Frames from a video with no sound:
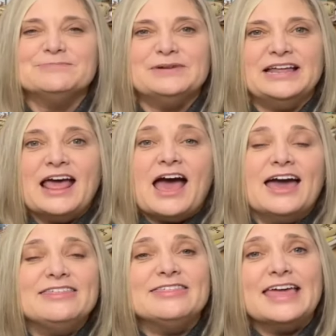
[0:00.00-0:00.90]
But
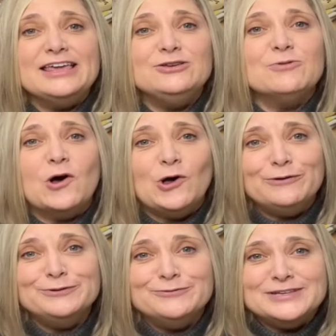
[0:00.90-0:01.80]
I thank you all
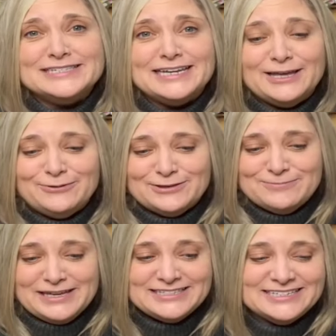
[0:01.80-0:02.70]
for visiting with
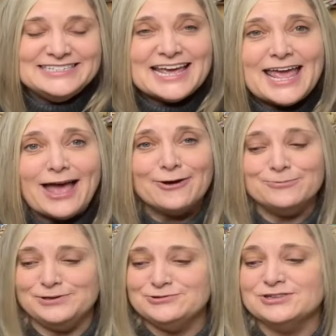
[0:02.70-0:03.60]
me today. I
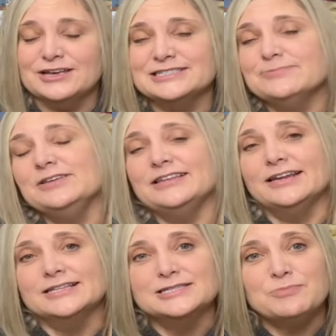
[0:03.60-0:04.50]
hope you saw something that
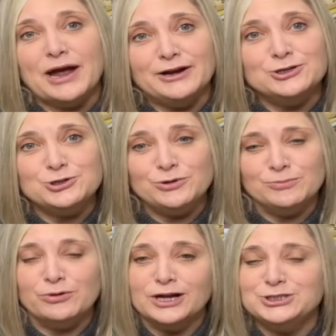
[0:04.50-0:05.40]
inspired you or
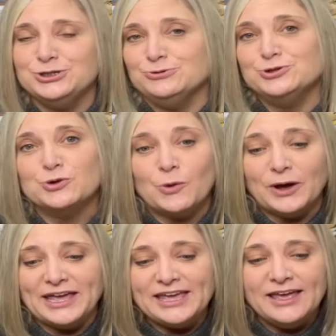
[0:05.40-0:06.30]
brought you
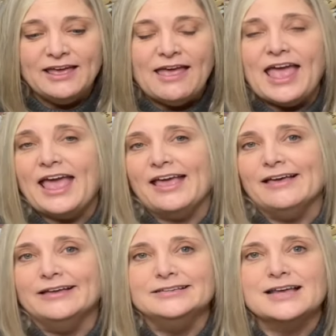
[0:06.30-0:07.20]
joy.
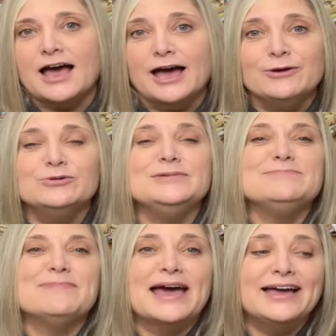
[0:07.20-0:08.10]
And I will be
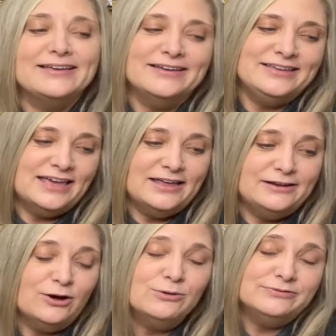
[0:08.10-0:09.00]
back
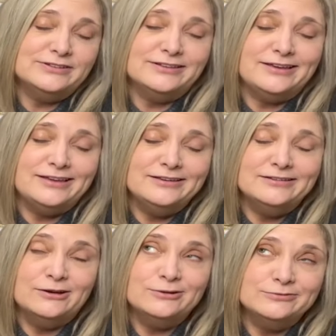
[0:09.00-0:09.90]
again, hopefully,
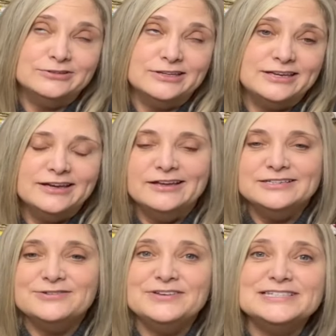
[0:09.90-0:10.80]

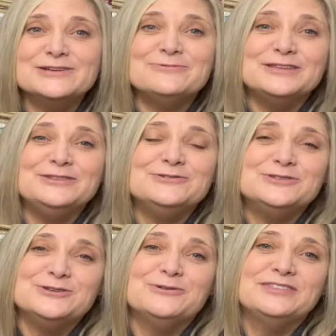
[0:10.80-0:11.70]
to visit with you
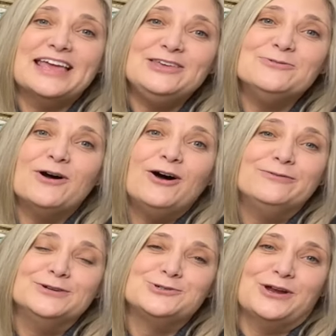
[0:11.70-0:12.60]
soon. Thank you all
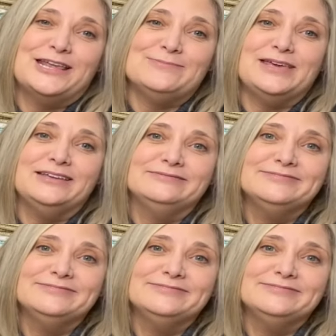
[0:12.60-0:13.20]
for joining me.